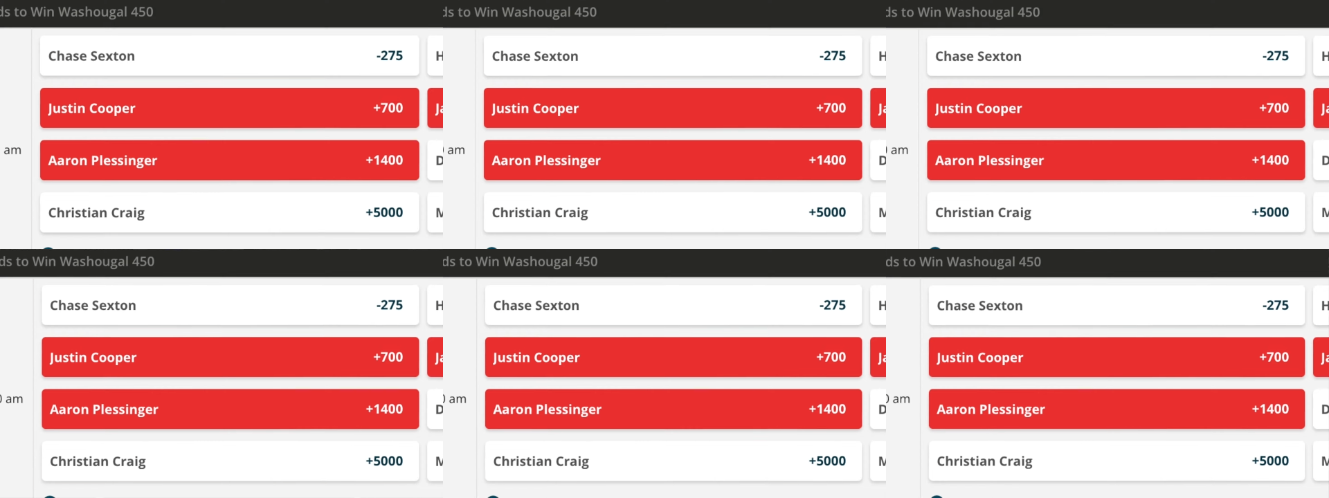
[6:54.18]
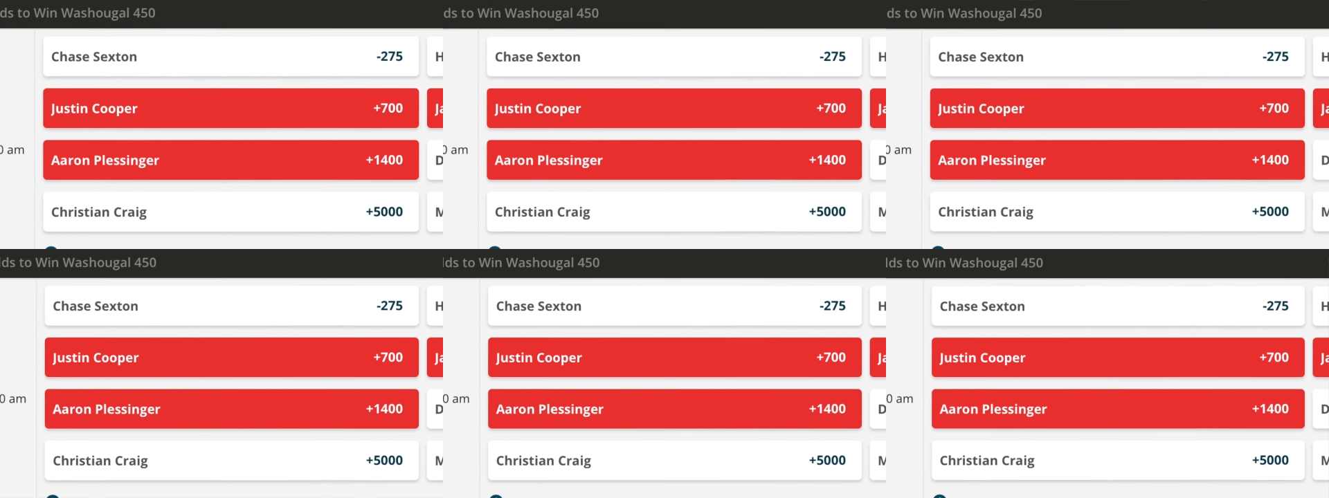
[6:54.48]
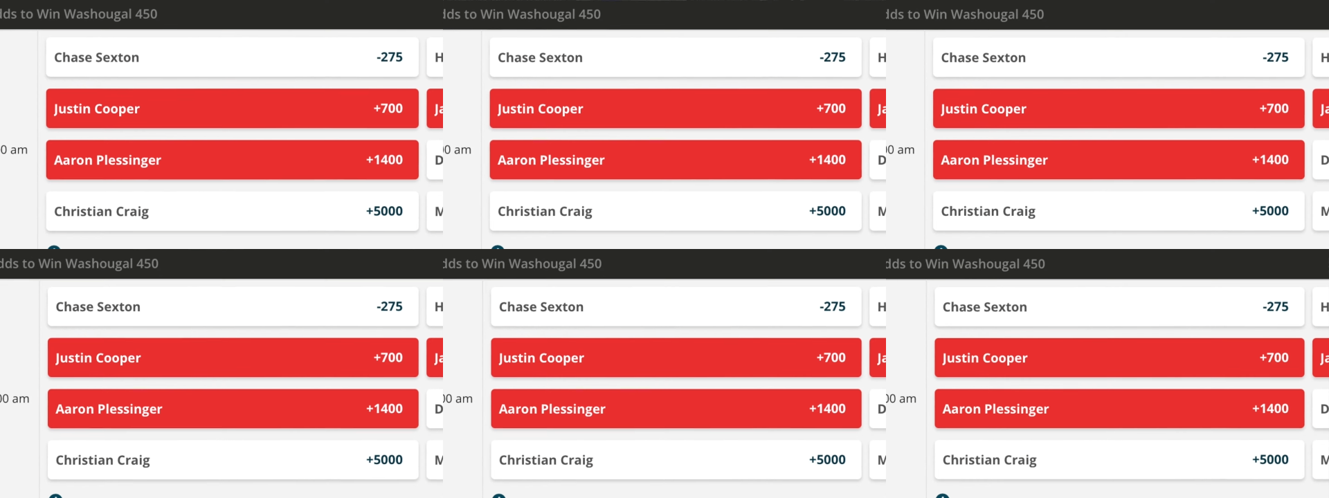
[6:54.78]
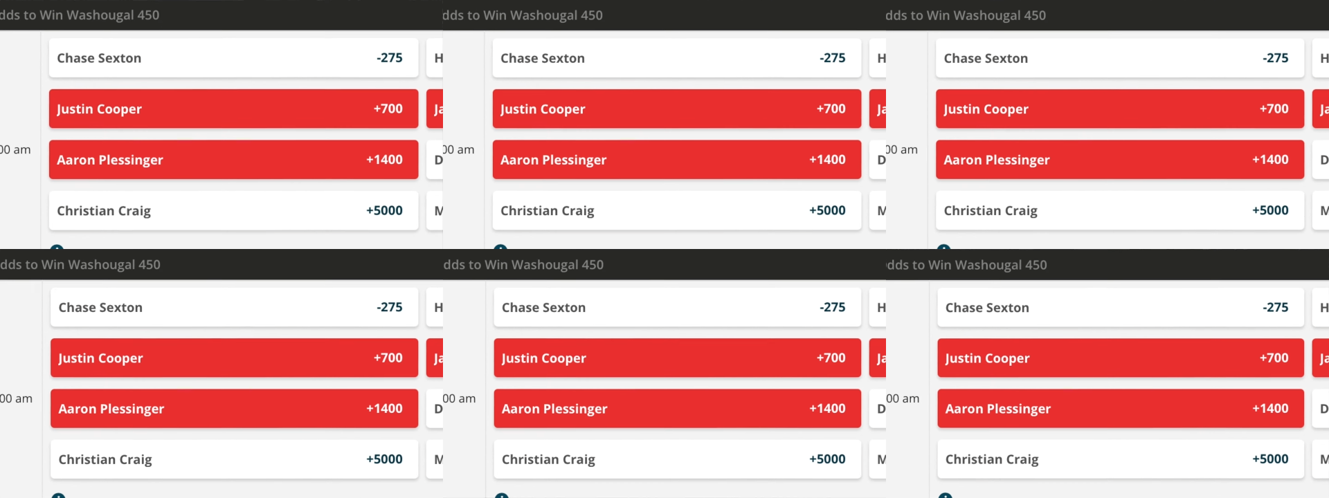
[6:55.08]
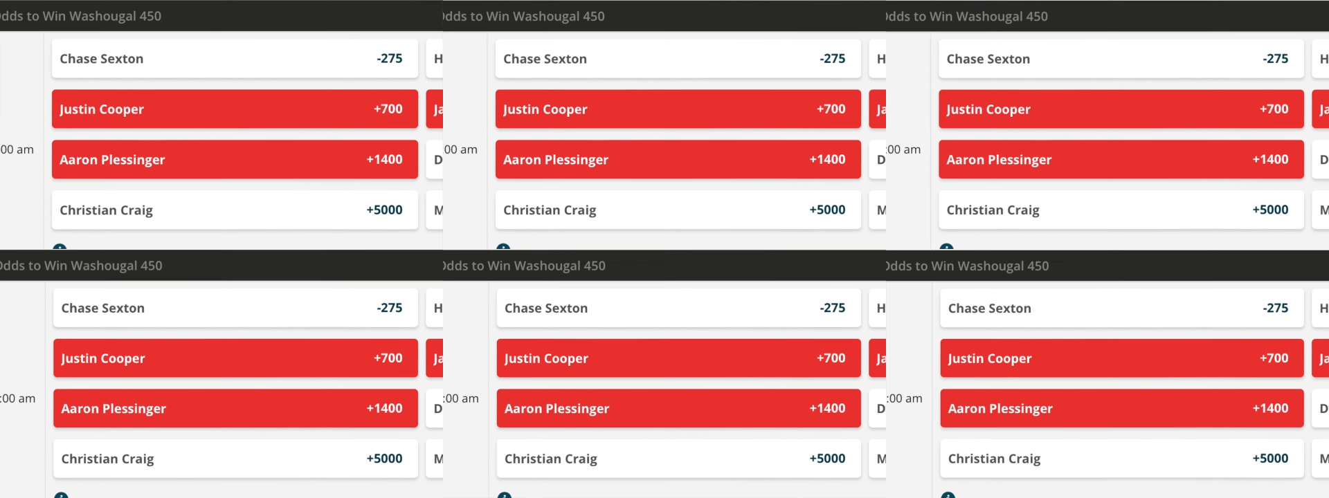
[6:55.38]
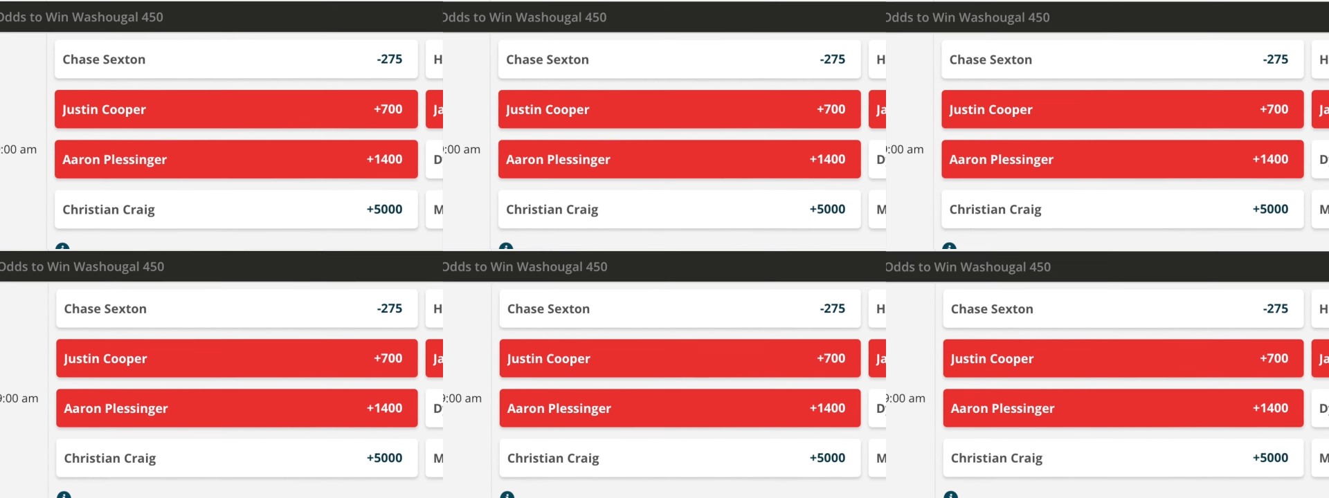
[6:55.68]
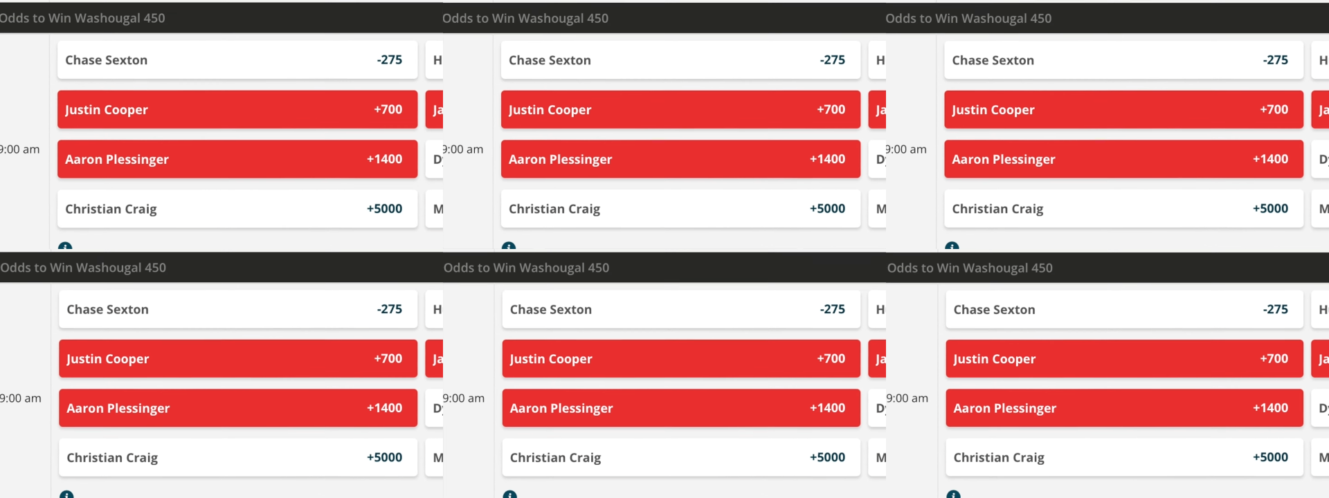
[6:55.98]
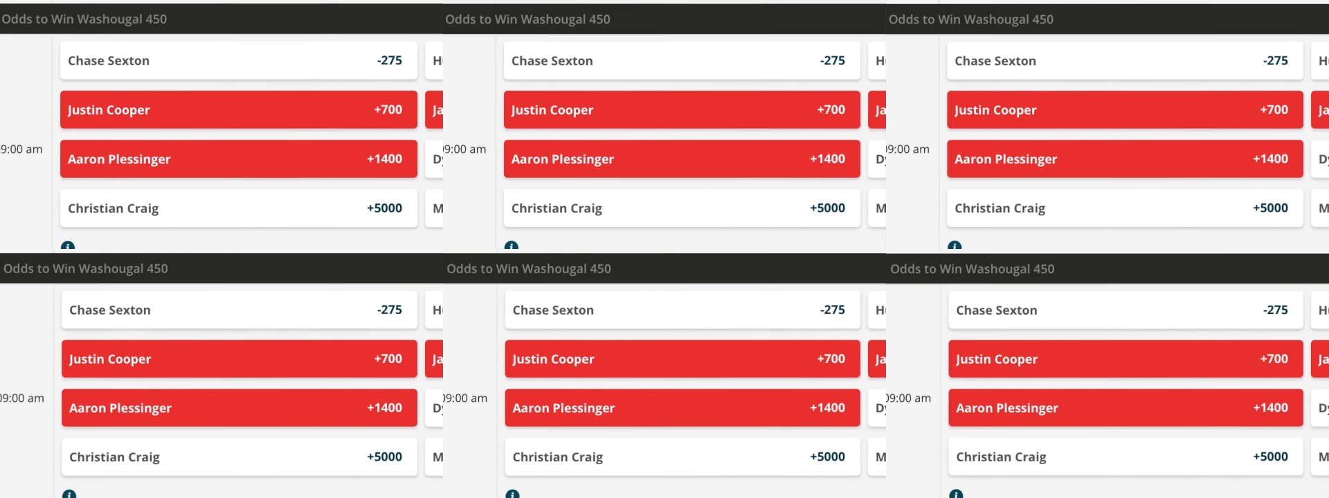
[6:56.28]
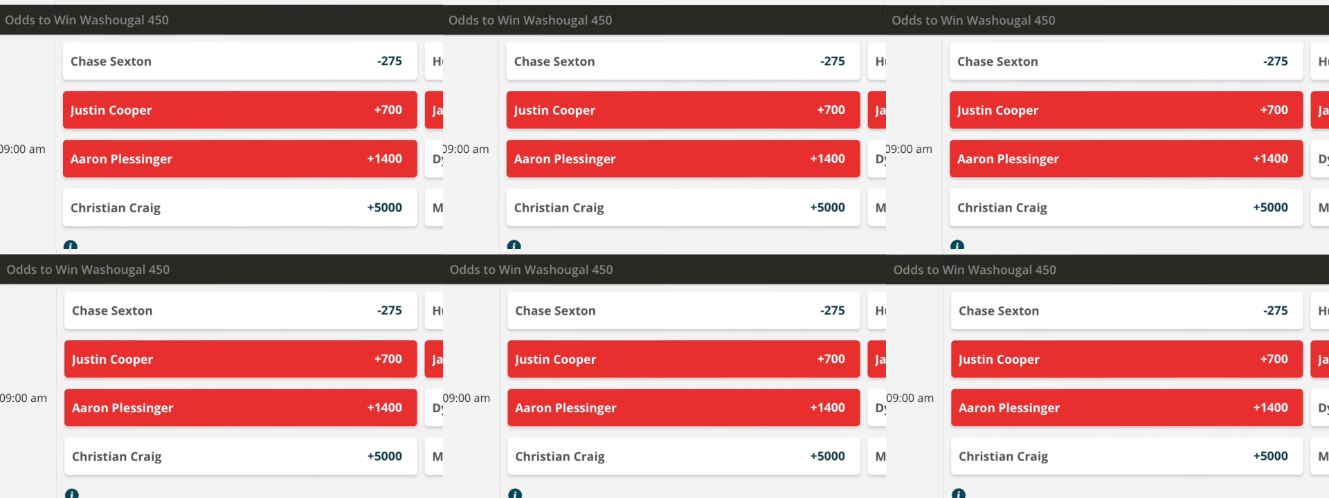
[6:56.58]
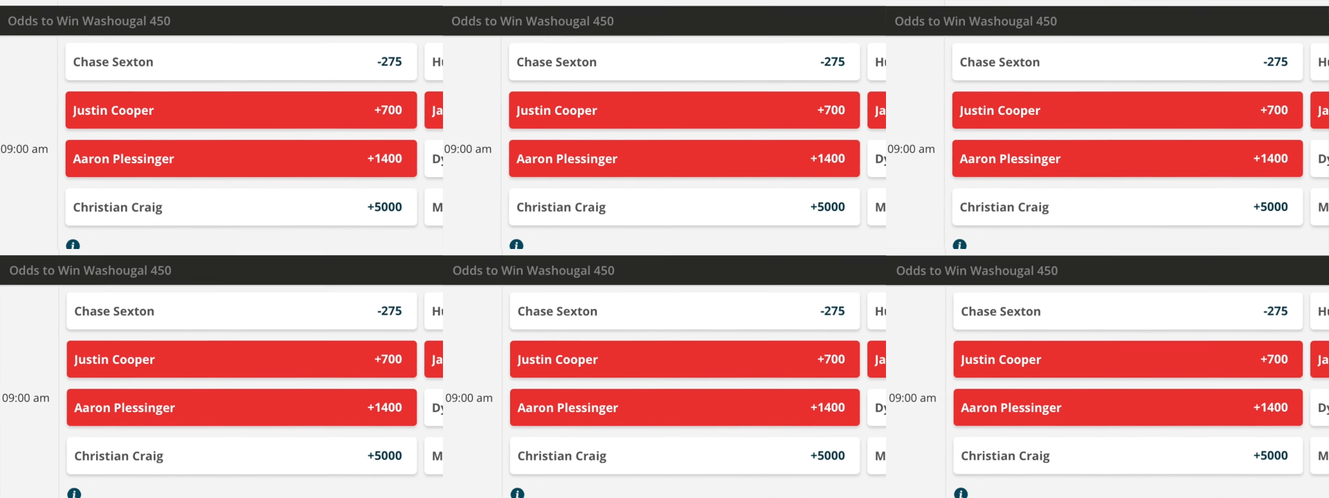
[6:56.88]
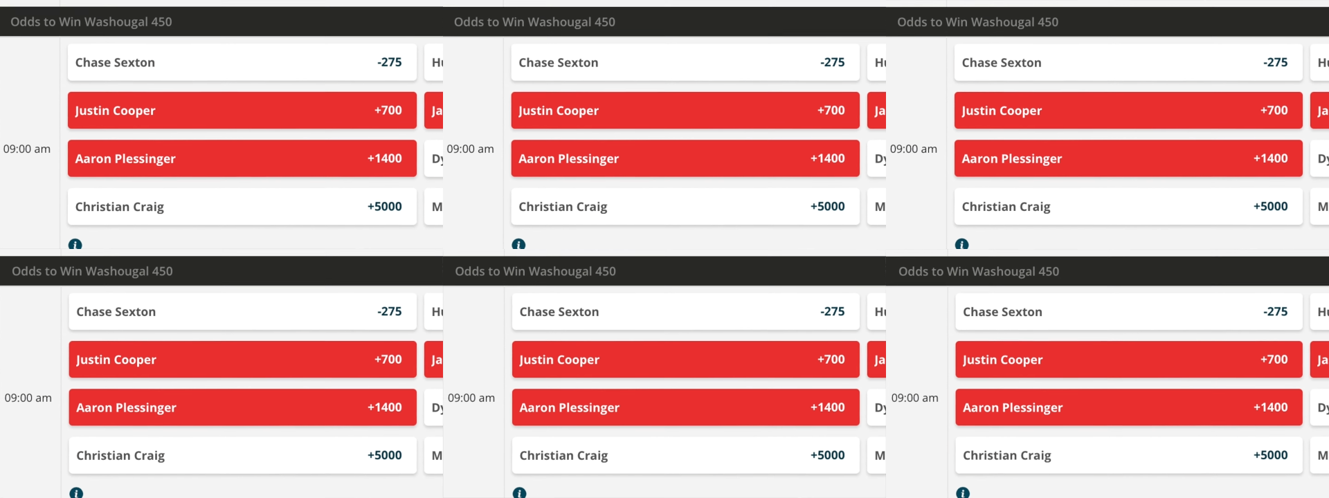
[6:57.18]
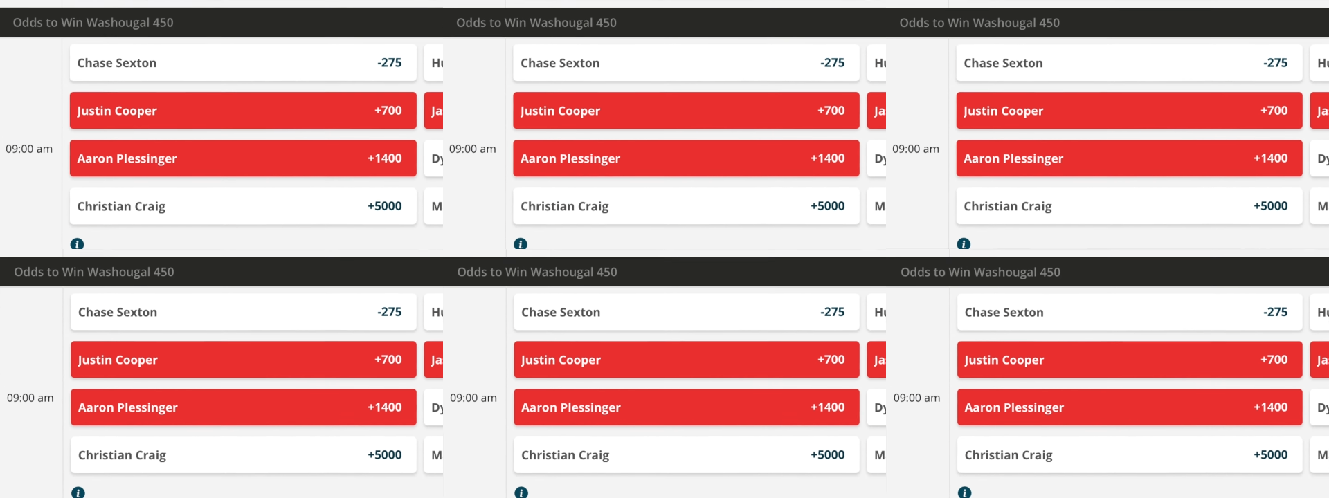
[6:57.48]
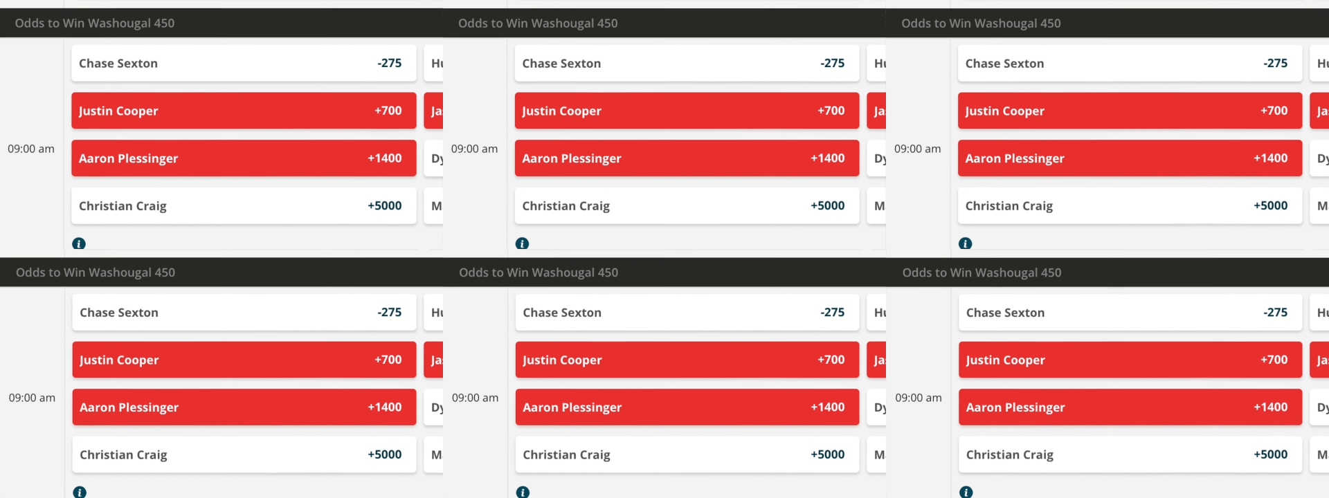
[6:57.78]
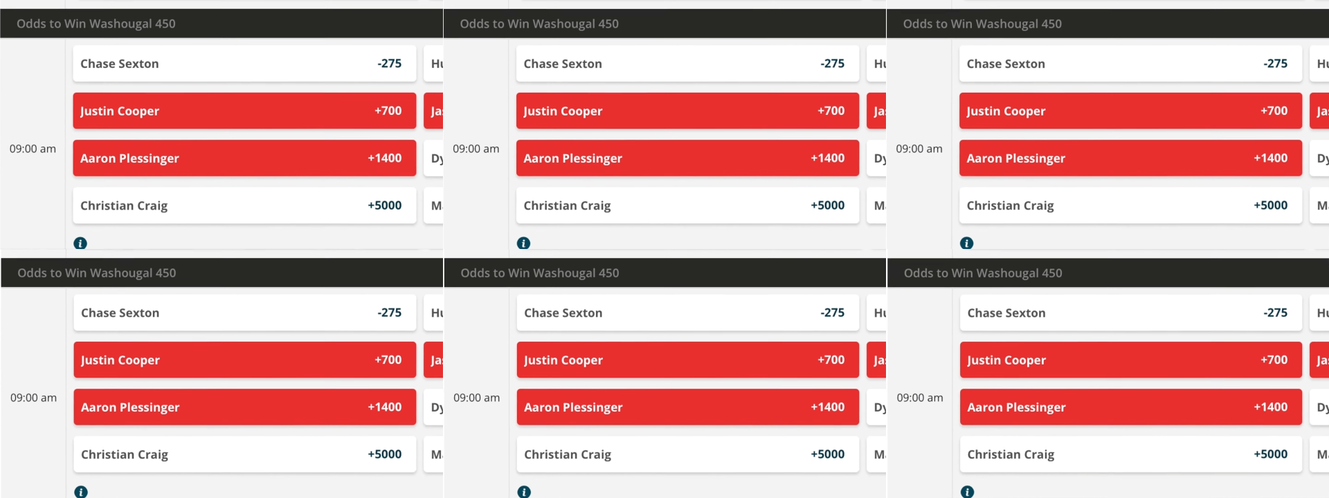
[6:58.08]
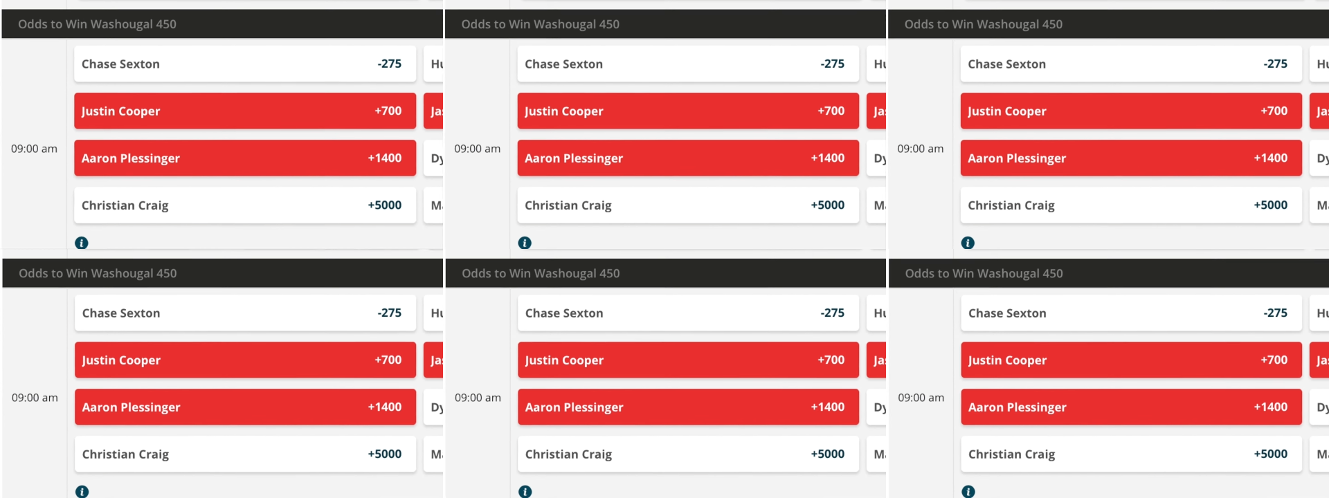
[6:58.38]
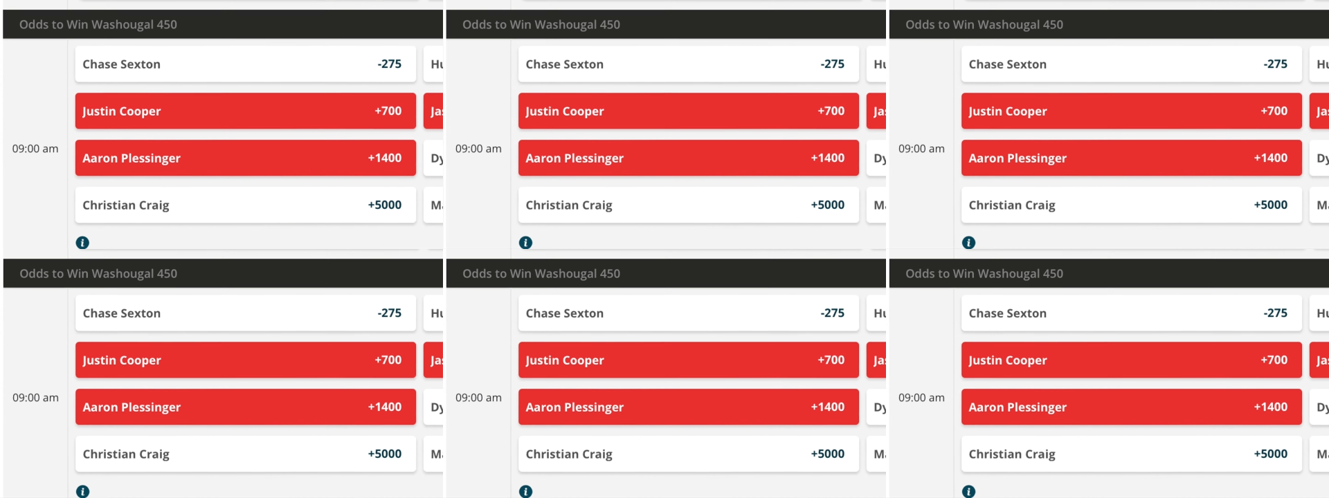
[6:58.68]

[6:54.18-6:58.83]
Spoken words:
No face is visible, so there are no lips to read.